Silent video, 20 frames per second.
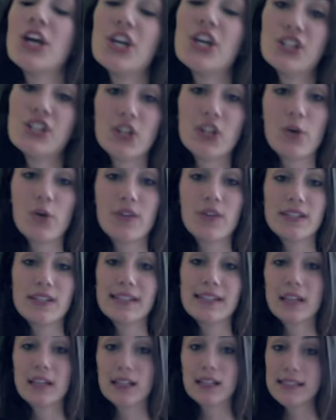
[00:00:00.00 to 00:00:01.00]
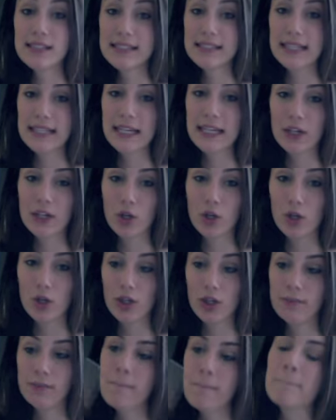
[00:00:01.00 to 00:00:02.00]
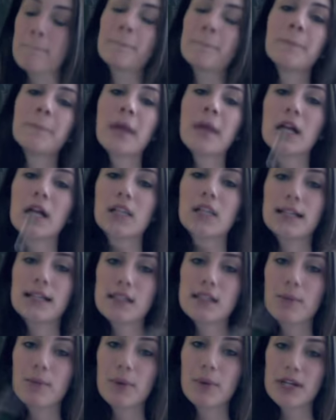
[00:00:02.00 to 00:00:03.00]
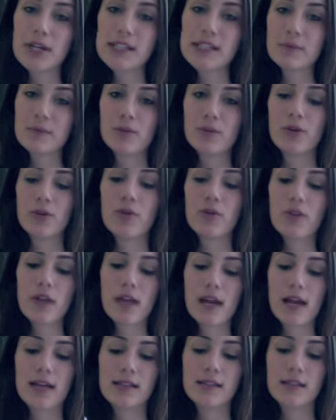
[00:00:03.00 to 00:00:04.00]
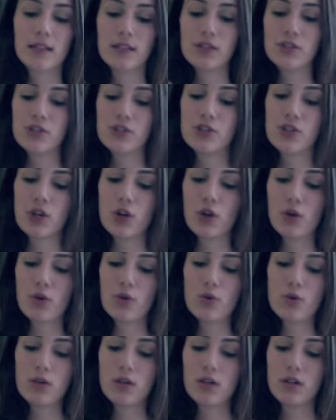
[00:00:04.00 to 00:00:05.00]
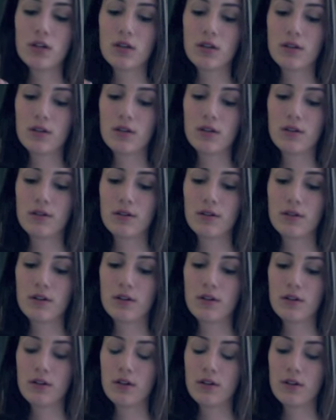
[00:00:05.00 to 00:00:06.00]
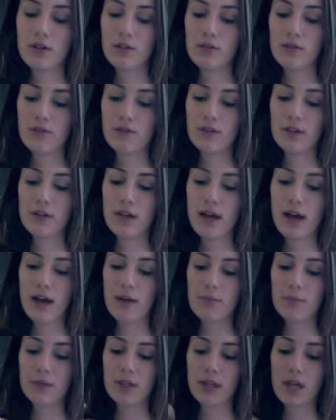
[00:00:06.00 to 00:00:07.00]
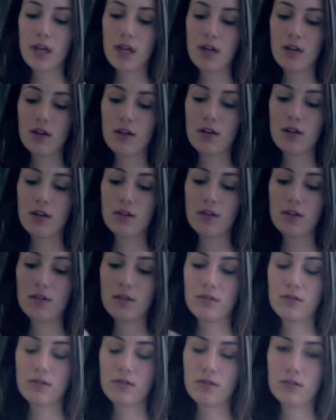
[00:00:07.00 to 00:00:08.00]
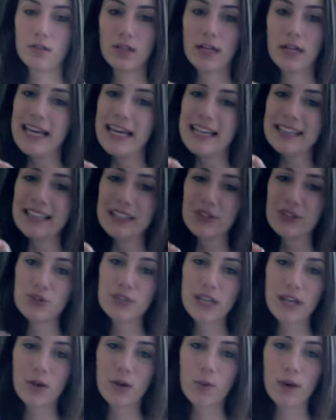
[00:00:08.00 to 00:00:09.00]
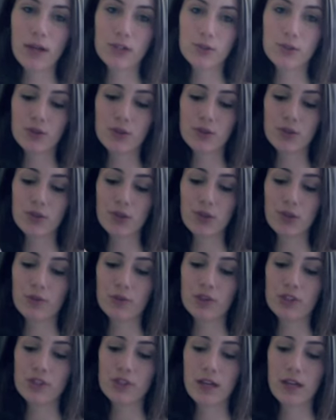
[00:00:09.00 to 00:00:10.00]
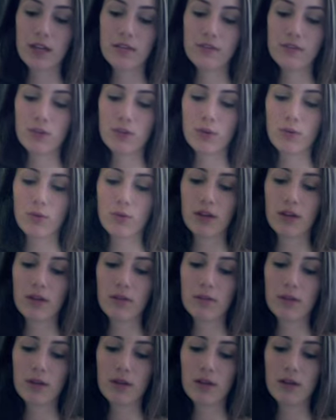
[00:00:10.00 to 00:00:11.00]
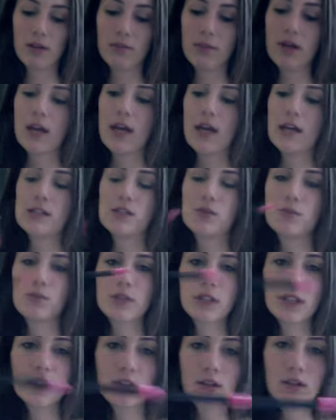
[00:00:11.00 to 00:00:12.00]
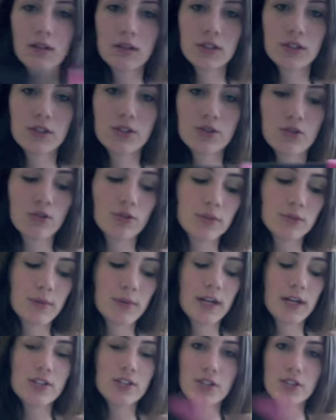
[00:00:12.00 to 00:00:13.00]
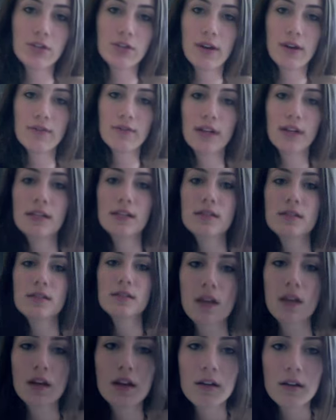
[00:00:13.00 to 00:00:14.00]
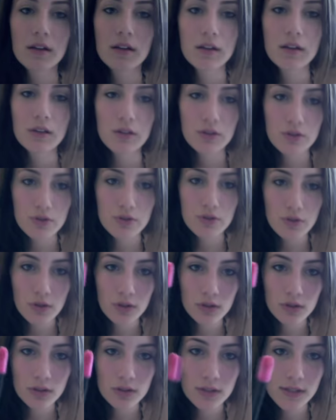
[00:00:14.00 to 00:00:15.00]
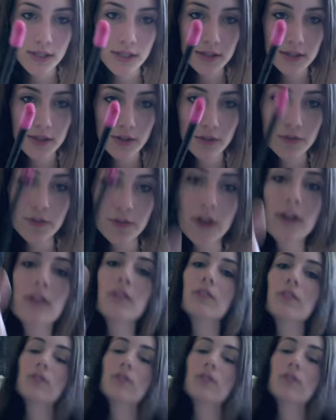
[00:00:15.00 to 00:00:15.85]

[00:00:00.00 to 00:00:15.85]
So this is not sticky at all. Glides on pretty smooth. It has a doe foot applicator. They do take a while to unscrew, which is kind of annoying, but um, it has a really long controlled brush, so you have nice control. See, doe foot.